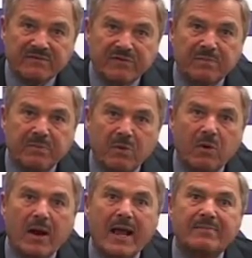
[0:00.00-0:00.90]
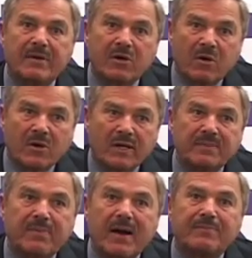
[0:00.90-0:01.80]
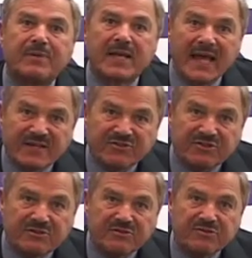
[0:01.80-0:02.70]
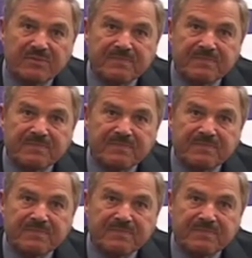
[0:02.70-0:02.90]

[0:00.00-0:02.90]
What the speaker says: for poor and minority populations.